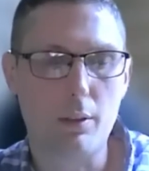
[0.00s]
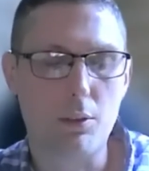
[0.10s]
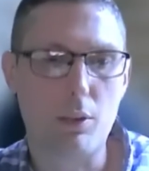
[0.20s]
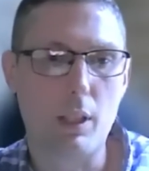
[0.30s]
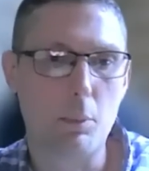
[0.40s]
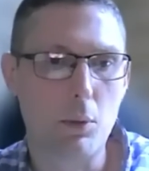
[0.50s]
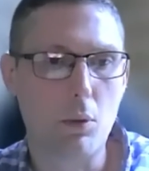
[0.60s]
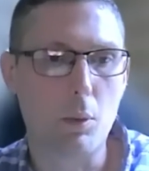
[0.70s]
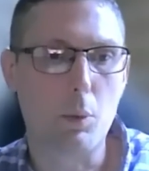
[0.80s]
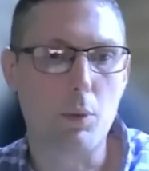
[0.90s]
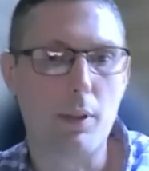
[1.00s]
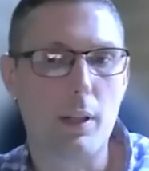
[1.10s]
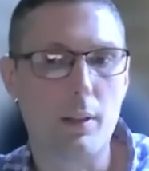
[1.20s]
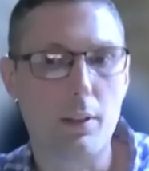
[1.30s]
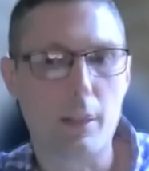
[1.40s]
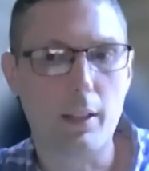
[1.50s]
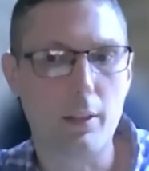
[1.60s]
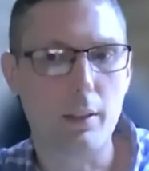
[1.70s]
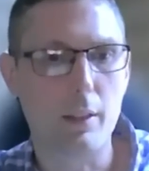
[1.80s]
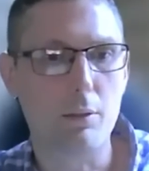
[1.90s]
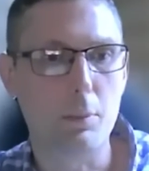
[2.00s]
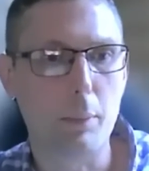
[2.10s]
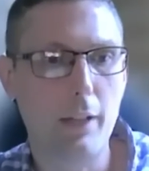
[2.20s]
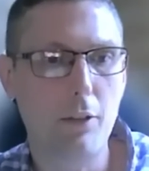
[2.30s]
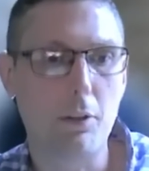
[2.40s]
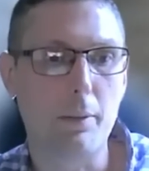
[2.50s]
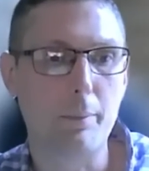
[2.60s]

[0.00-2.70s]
the stablecoin provider to get any information?